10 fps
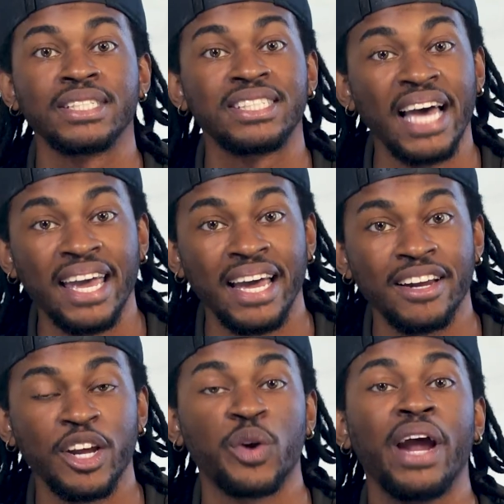Second,
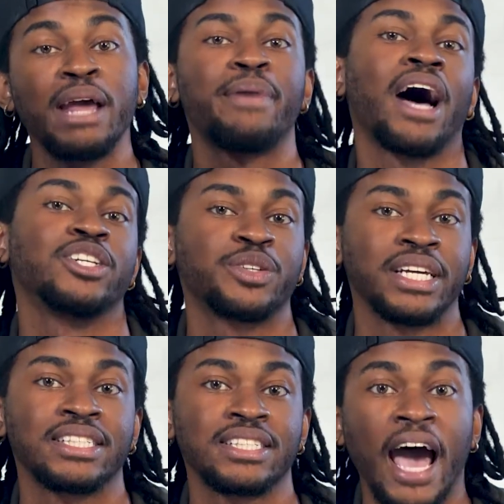create
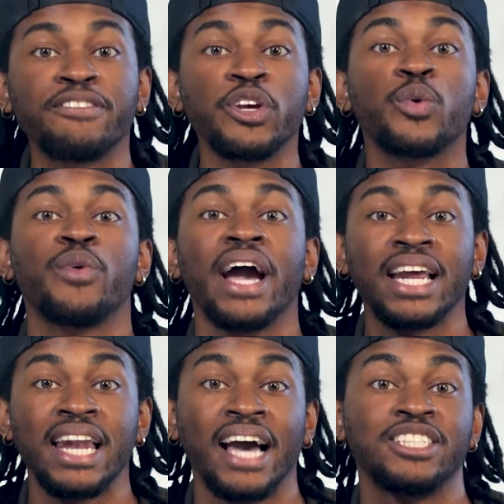boundaries. After you
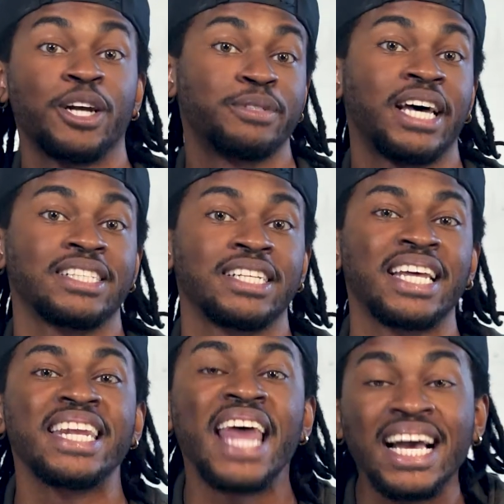recognize your obsession, the
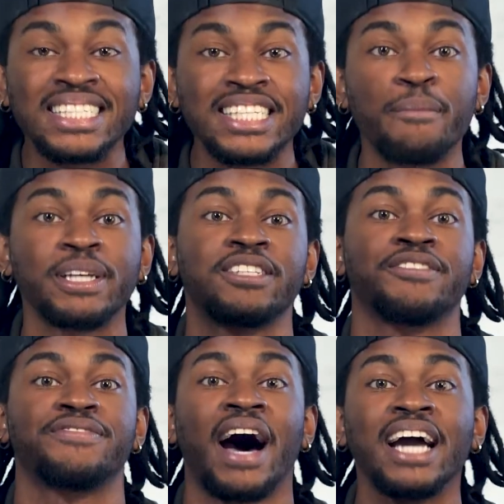next step is to
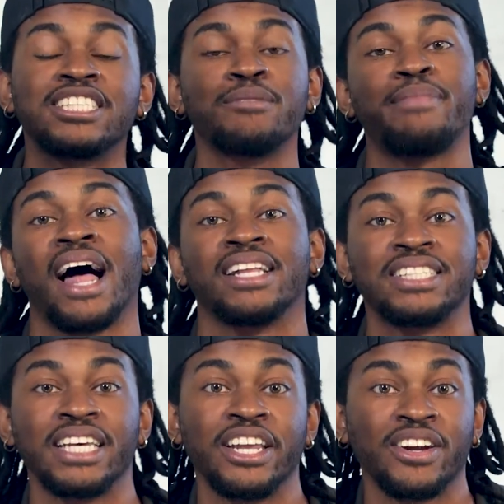find some
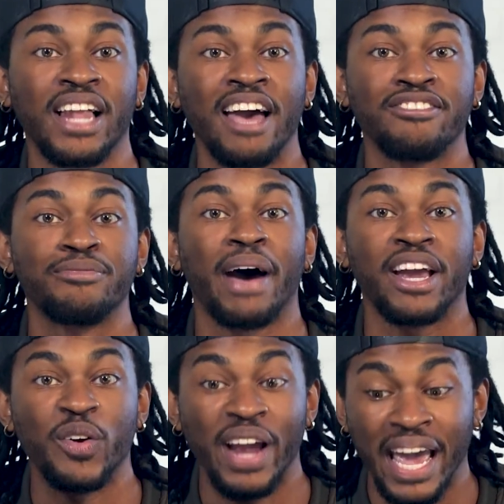balance in your life by
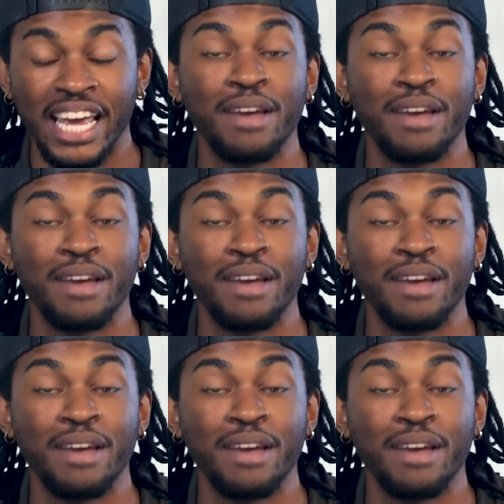creating